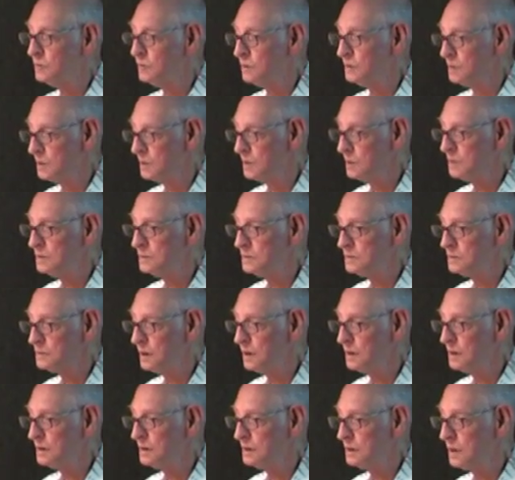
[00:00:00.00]
when they
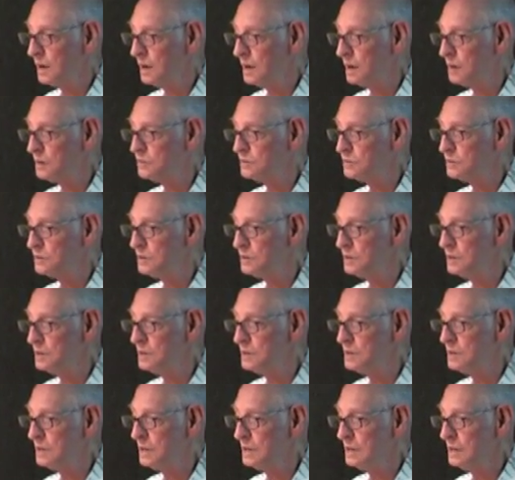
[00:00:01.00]
started actually